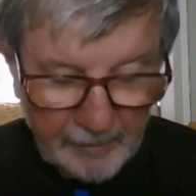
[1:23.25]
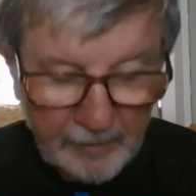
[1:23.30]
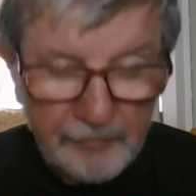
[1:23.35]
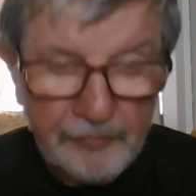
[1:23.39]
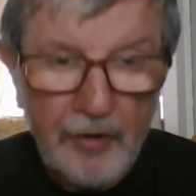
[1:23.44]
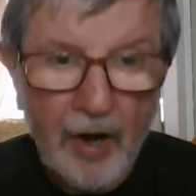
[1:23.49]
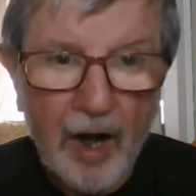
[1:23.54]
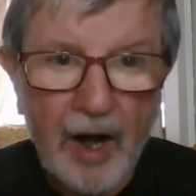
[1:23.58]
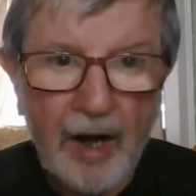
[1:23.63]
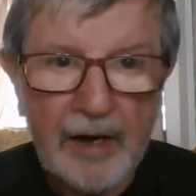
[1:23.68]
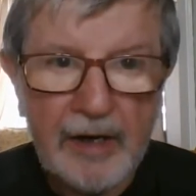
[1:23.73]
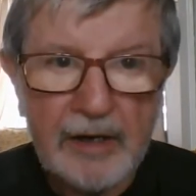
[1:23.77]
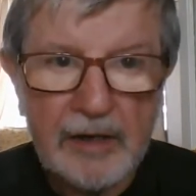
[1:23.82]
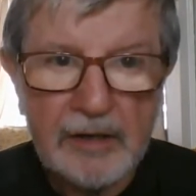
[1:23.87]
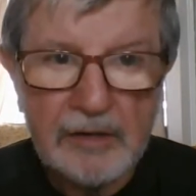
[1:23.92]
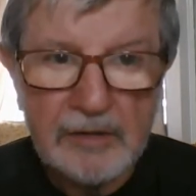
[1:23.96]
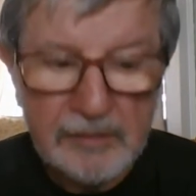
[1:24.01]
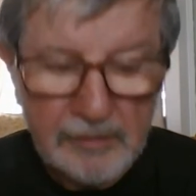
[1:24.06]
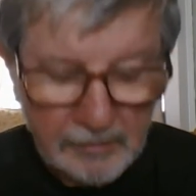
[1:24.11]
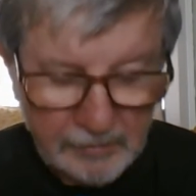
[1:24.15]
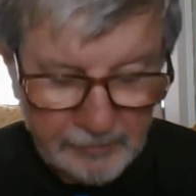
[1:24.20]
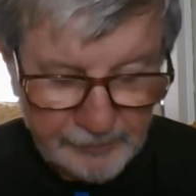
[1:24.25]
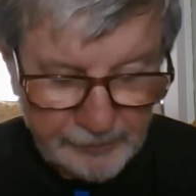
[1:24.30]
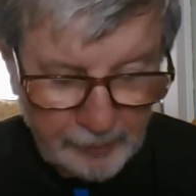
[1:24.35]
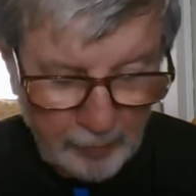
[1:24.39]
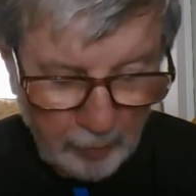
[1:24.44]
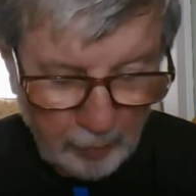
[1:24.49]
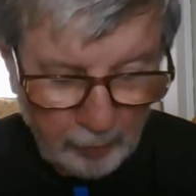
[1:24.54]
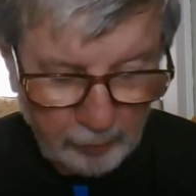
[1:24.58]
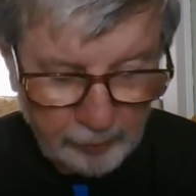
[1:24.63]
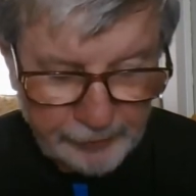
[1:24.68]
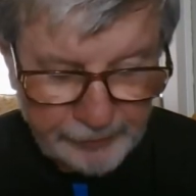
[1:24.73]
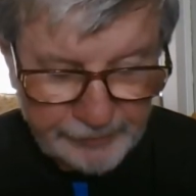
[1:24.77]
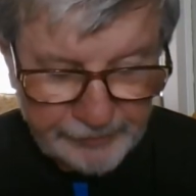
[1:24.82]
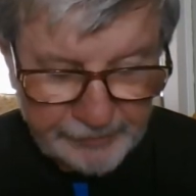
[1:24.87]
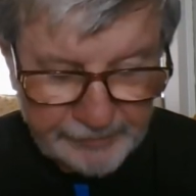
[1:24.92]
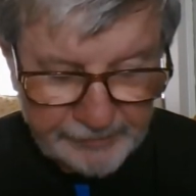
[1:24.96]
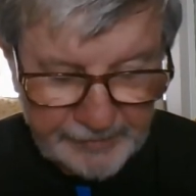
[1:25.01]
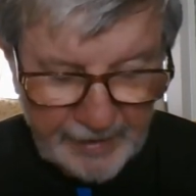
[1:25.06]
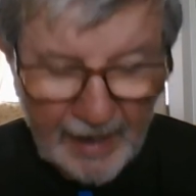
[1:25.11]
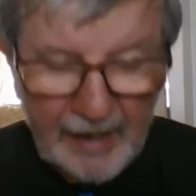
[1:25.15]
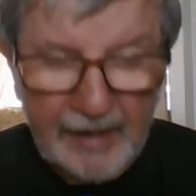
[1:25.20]
Dry, scorched,
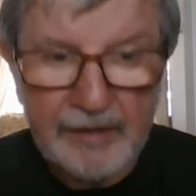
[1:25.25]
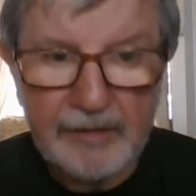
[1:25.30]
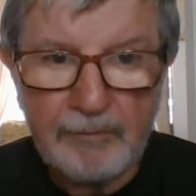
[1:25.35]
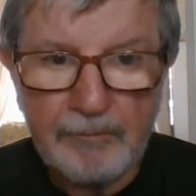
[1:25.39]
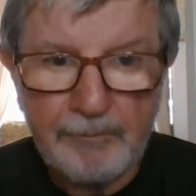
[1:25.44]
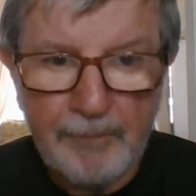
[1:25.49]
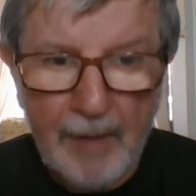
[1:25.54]
dead,